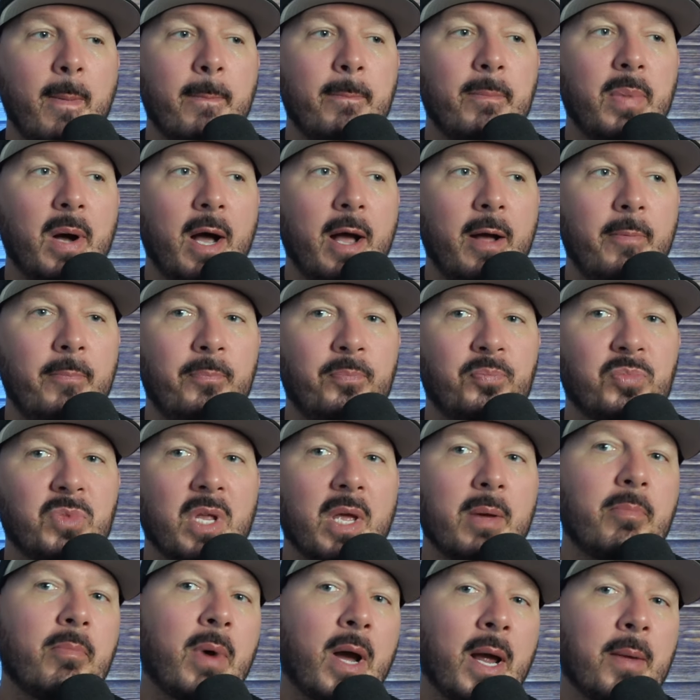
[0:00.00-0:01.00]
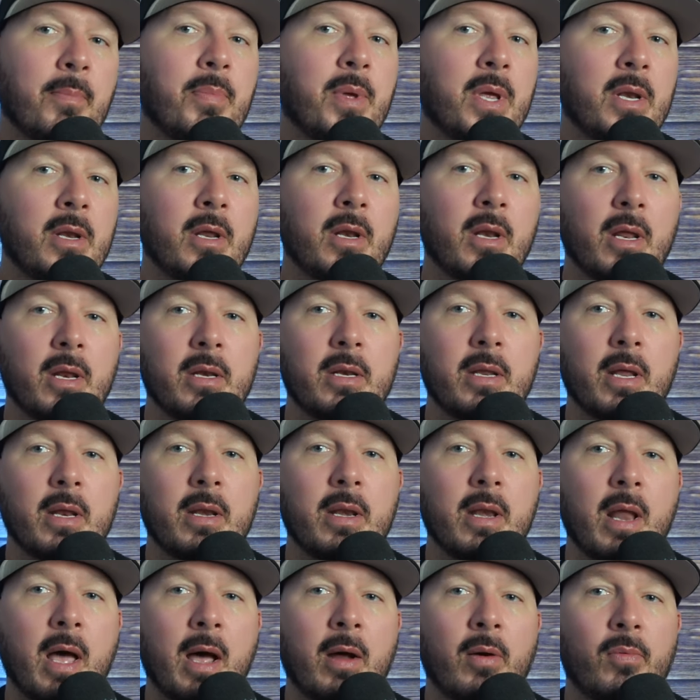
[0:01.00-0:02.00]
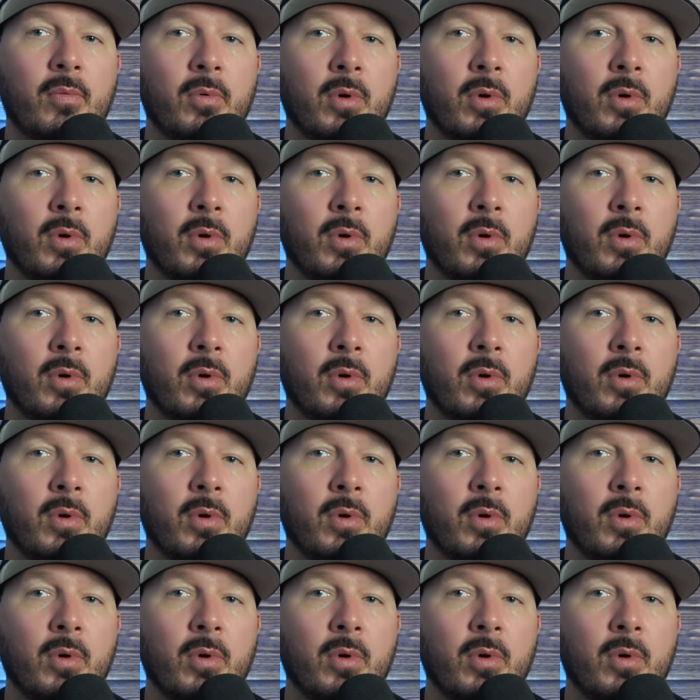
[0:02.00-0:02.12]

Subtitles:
but in my opinion, it did not